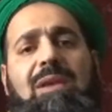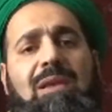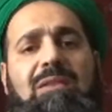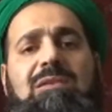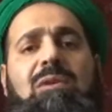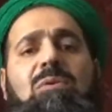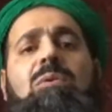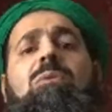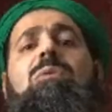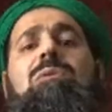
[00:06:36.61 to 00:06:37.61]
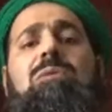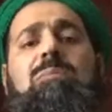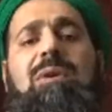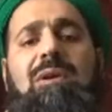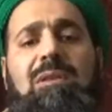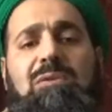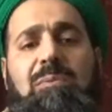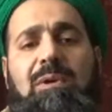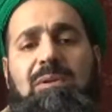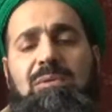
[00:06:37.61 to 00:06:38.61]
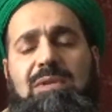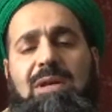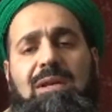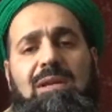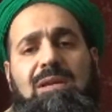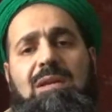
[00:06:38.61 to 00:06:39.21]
These are all ordered by Allah subhanahu wa ta'ala.